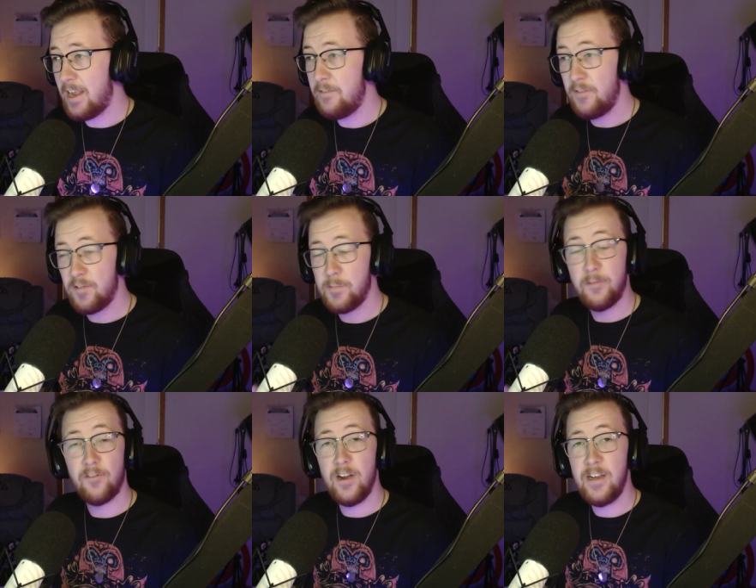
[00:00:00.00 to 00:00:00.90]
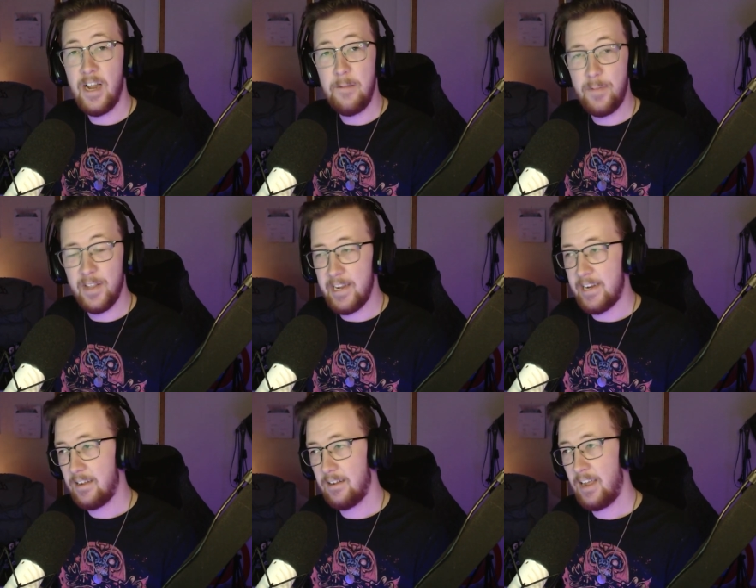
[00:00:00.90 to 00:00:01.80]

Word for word: invisible friend named Billy.